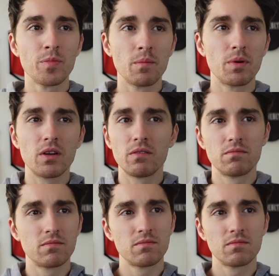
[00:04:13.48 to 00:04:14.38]
But
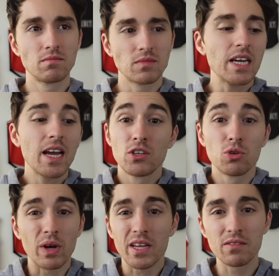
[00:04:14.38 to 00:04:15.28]
he had
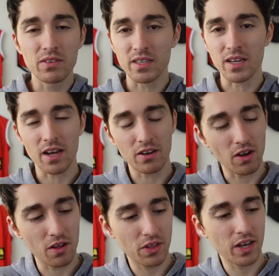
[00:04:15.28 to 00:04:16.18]
20 for the day.
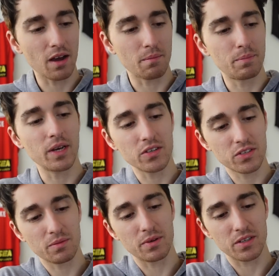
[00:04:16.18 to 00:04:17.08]
I think our
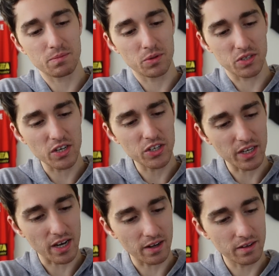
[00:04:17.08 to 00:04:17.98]
biggest possession
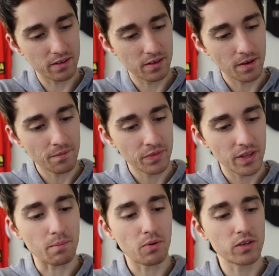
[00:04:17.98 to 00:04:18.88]
getter,
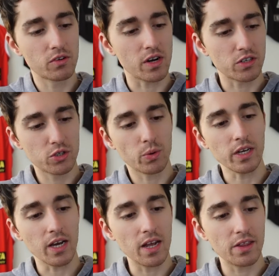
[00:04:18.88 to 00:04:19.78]
Brad Crouch,
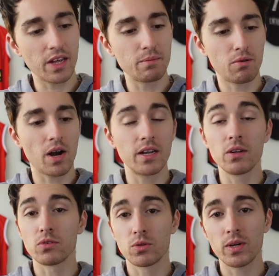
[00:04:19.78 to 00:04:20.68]
28, then Brad
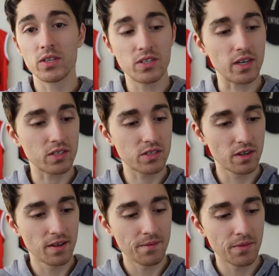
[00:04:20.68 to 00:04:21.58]
Hill, 26.
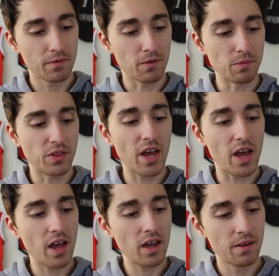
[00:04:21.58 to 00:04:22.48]
From
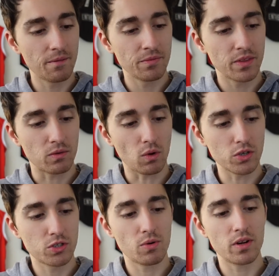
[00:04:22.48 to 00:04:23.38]
there,
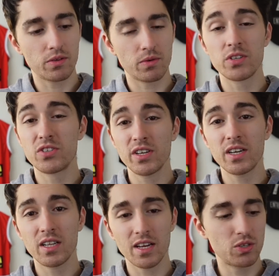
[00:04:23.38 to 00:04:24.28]
Ross, 23,
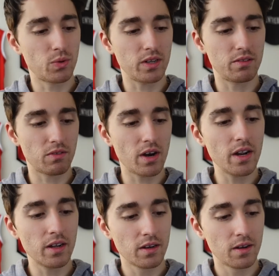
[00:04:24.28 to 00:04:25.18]
Sinclair,
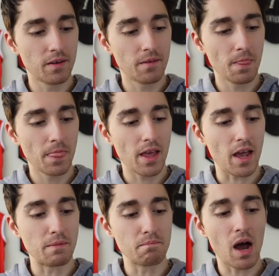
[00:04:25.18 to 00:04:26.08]
23,
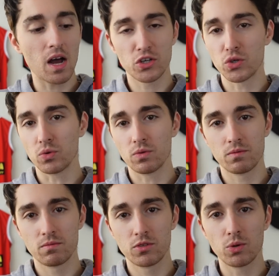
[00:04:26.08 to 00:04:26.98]
and Marshall,
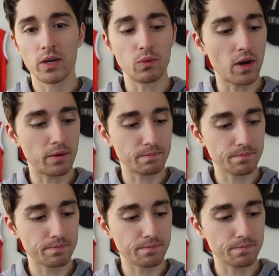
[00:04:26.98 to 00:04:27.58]
21.